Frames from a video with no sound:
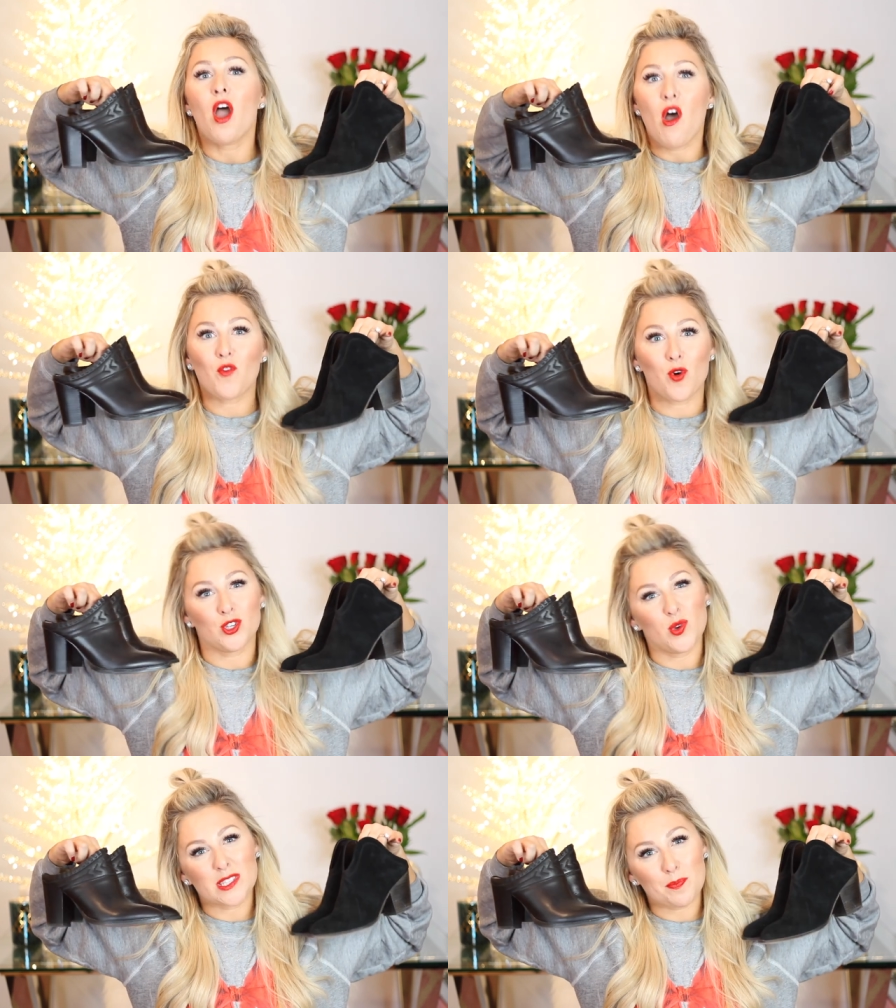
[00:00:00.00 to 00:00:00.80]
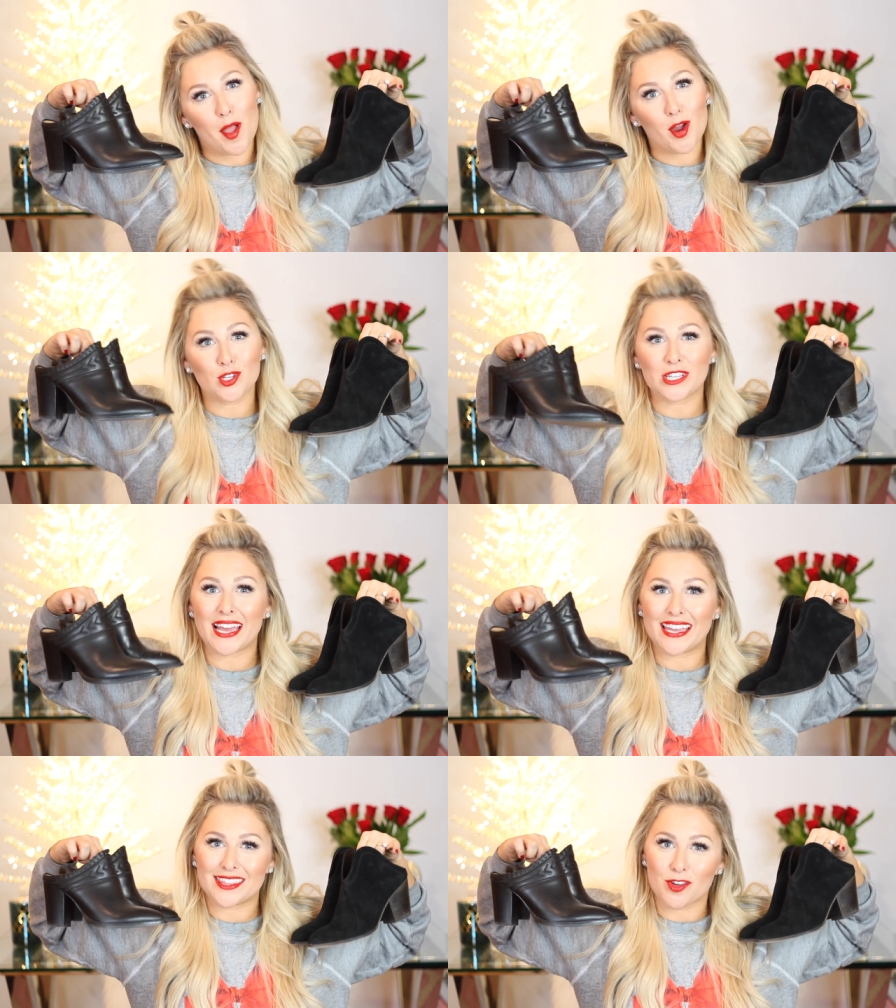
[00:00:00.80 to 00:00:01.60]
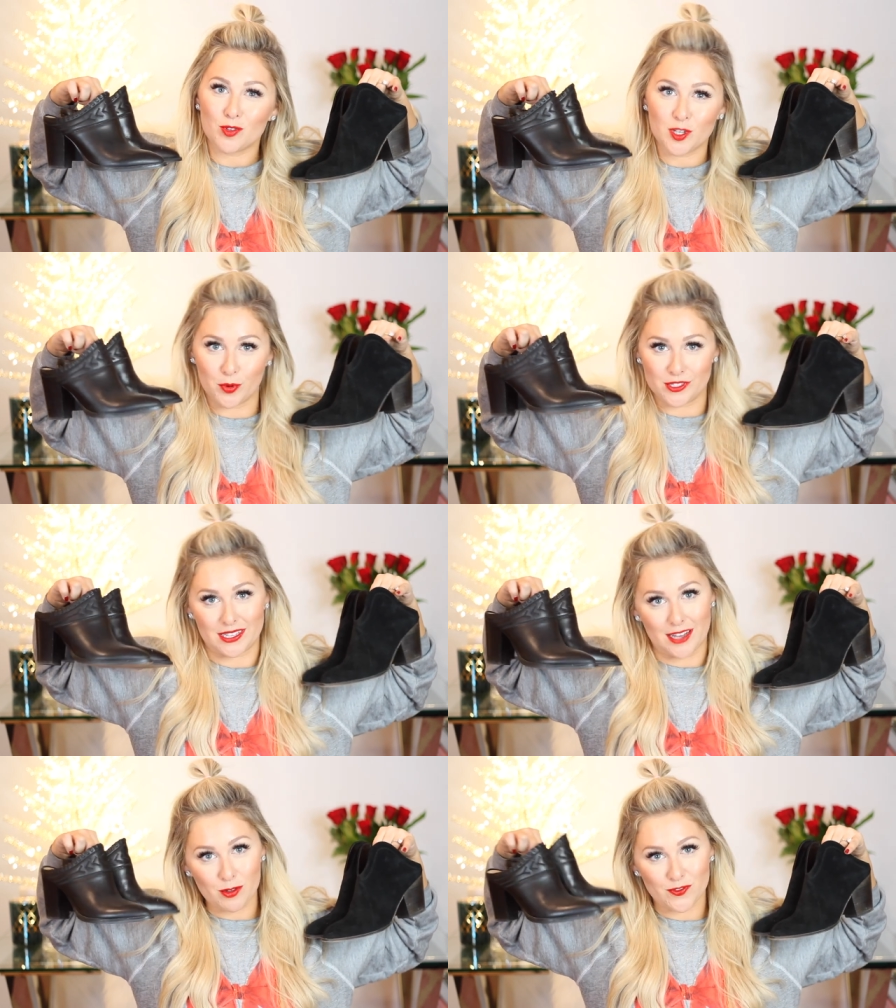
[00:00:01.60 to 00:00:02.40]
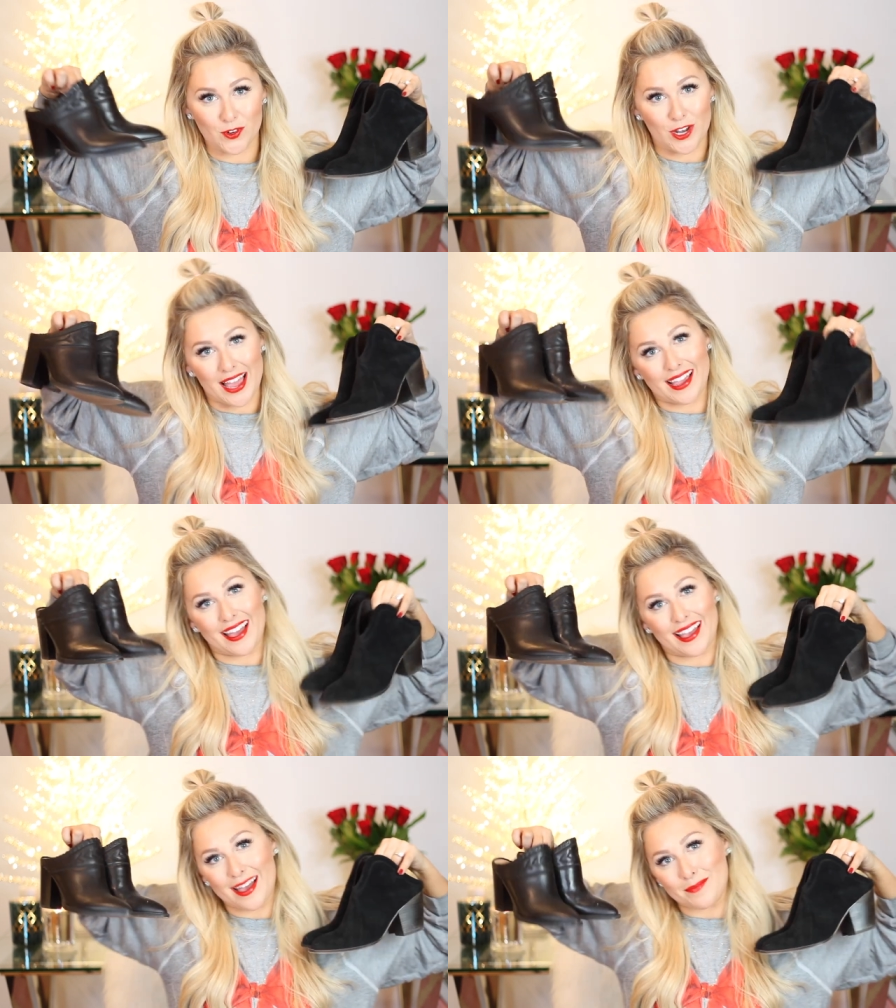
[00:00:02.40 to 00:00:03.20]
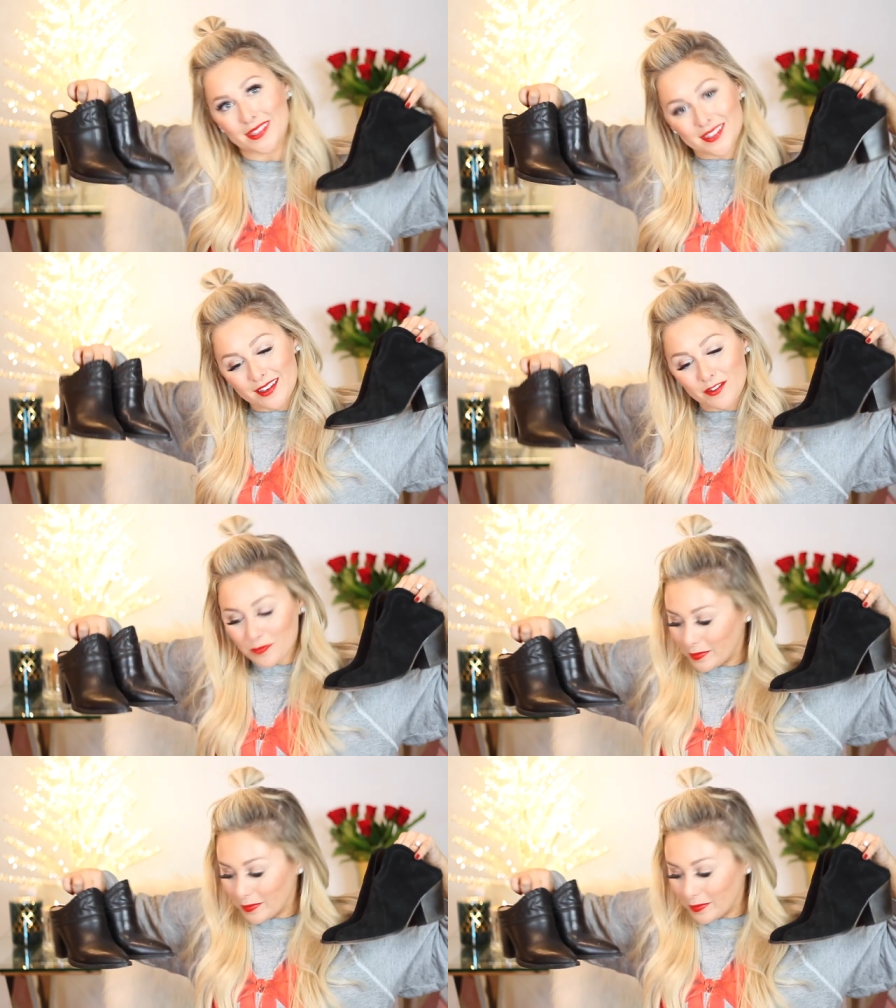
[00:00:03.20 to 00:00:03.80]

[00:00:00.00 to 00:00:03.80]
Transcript: Of course, you can splurge and like get the Gucci prints and lows for like I got myself,